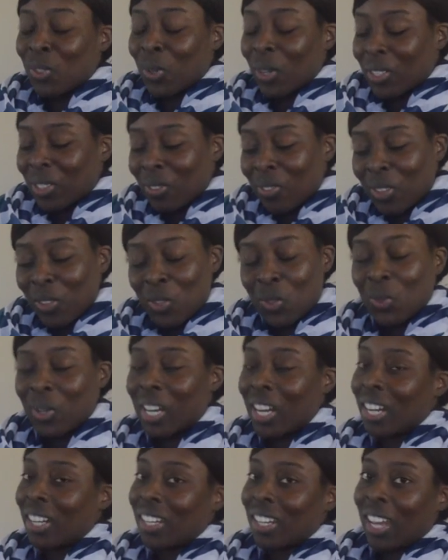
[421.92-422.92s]
tricks of the
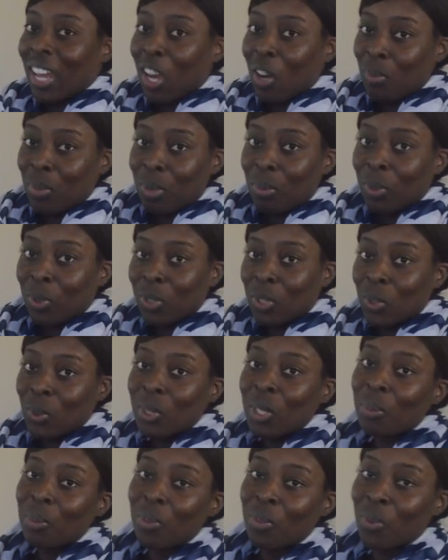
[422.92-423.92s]
trade and how people do
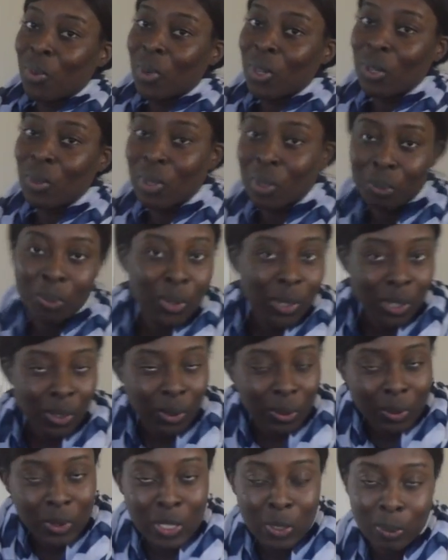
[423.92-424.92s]
it before you can put
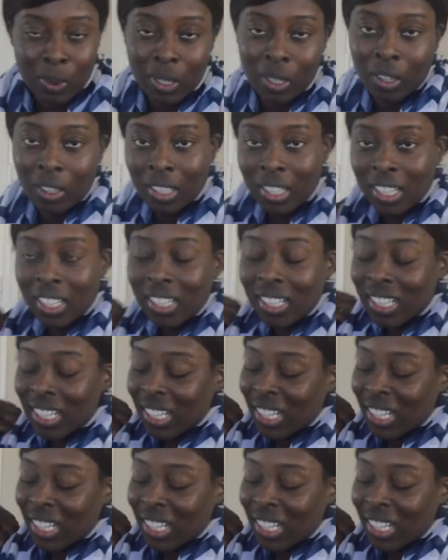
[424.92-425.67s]
your own spin on it.